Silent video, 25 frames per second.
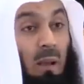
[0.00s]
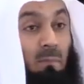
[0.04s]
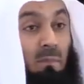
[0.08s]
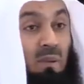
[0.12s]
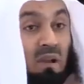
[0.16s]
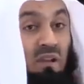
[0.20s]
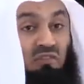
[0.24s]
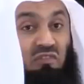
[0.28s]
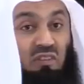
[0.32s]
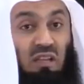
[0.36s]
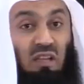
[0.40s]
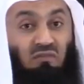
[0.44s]

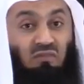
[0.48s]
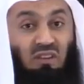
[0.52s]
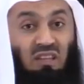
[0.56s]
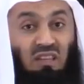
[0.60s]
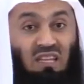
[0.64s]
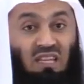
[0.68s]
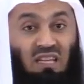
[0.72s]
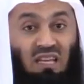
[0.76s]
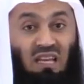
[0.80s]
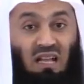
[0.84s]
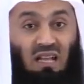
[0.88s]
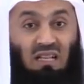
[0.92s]
uplift
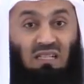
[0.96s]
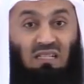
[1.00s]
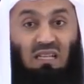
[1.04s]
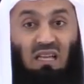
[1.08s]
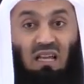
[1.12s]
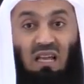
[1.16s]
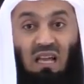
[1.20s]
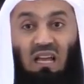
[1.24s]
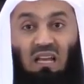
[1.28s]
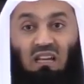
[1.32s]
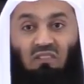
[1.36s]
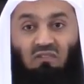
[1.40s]
everything else.
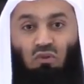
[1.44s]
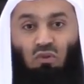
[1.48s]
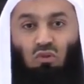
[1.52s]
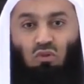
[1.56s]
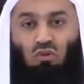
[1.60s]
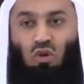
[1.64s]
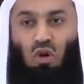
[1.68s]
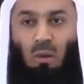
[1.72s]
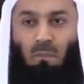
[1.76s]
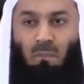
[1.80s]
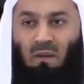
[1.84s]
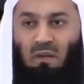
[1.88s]
And if you
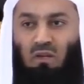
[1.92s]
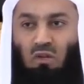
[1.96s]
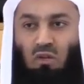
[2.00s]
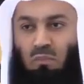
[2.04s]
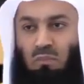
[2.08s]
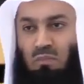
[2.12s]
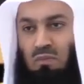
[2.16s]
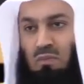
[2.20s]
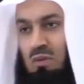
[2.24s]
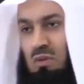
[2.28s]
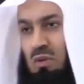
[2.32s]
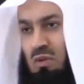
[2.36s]
drop it,
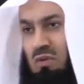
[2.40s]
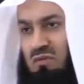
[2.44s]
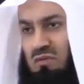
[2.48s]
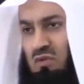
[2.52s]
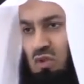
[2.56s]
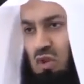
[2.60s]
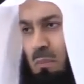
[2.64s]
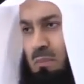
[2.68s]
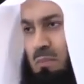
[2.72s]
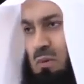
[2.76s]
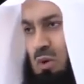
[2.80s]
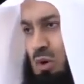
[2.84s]
you've
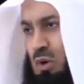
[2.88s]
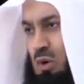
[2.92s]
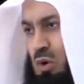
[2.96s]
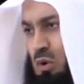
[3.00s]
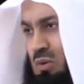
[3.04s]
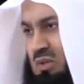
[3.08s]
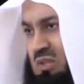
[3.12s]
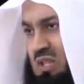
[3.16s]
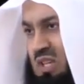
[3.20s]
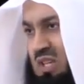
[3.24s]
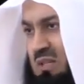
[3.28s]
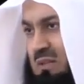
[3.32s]
dropped your
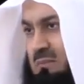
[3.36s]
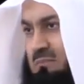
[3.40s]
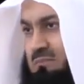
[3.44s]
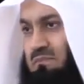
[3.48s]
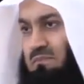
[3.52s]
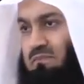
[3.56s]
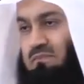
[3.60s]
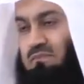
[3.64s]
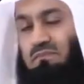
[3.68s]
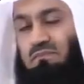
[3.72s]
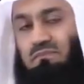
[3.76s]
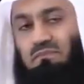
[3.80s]
whole
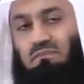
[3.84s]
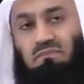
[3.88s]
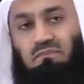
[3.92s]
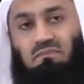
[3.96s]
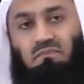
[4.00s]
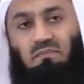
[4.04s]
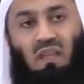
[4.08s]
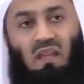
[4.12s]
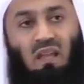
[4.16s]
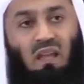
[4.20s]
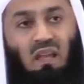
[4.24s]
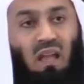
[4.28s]
deen.
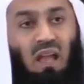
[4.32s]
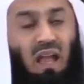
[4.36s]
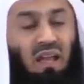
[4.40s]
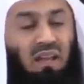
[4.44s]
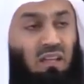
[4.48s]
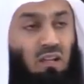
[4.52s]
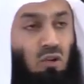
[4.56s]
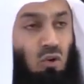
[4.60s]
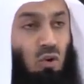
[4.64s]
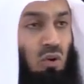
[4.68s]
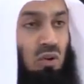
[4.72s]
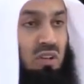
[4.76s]

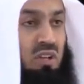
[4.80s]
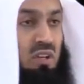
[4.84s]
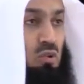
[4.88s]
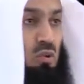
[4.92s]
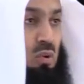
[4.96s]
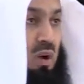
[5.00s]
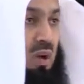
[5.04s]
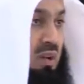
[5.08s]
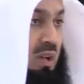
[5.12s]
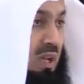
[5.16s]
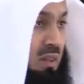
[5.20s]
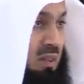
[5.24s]
And according
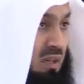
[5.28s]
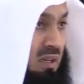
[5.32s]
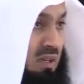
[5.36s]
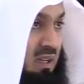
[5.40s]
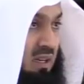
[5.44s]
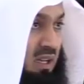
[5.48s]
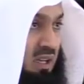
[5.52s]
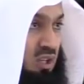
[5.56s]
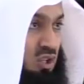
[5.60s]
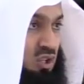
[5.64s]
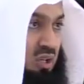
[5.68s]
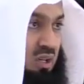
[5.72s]
to another
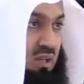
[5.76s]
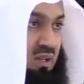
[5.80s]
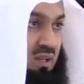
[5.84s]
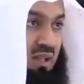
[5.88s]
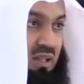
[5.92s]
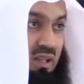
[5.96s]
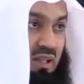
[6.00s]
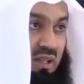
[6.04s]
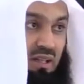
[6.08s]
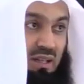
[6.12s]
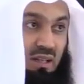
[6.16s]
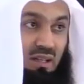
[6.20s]
narration,
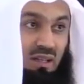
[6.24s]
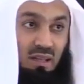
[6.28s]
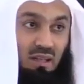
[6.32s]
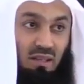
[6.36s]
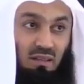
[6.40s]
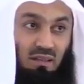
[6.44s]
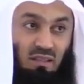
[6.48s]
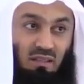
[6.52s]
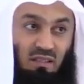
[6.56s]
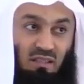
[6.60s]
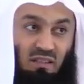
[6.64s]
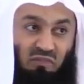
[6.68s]

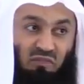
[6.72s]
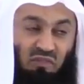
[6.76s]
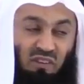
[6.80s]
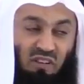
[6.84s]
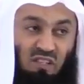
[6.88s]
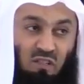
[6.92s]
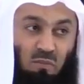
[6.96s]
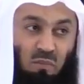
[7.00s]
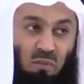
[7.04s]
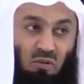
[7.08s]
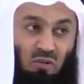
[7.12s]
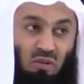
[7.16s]
the
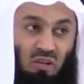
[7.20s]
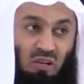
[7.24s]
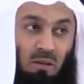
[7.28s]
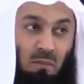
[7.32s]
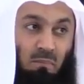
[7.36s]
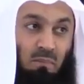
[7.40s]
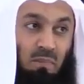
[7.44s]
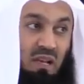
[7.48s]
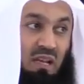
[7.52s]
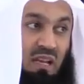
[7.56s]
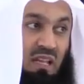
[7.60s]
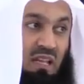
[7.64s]
difference between a
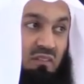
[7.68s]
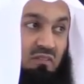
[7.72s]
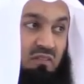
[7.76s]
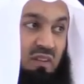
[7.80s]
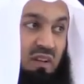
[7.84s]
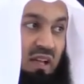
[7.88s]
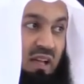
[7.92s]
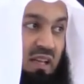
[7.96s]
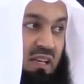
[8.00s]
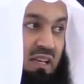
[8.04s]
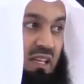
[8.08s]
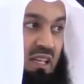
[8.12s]

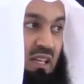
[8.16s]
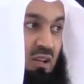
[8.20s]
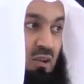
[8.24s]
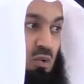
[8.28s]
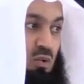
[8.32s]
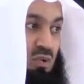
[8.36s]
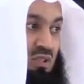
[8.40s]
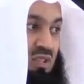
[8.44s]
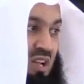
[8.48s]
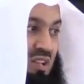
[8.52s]
believer and he who